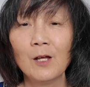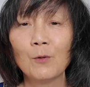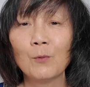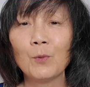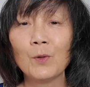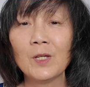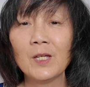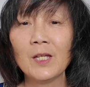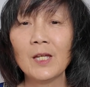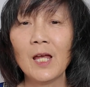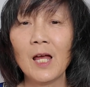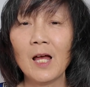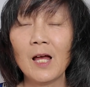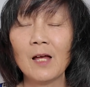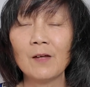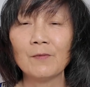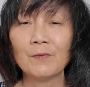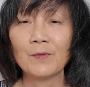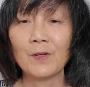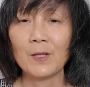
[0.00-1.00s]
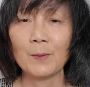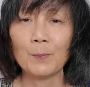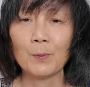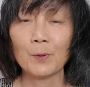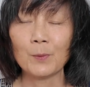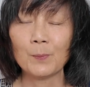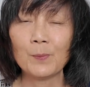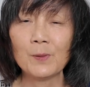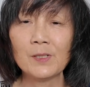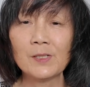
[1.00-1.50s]
We have a
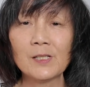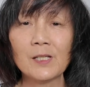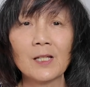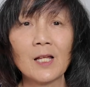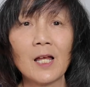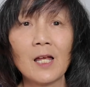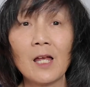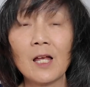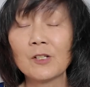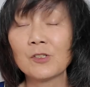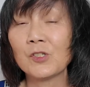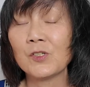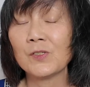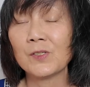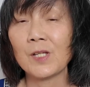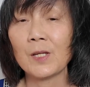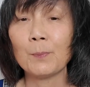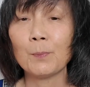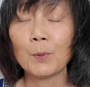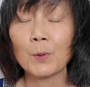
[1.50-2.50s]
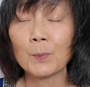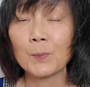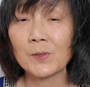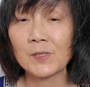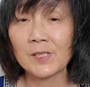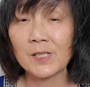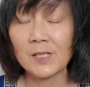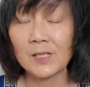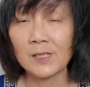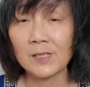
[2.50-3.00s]
purpose, and I actually say
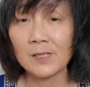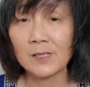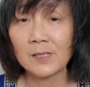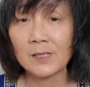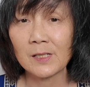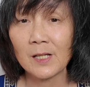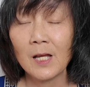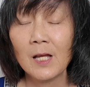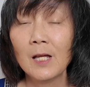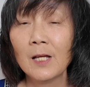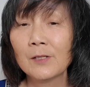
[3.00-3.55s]
purposes.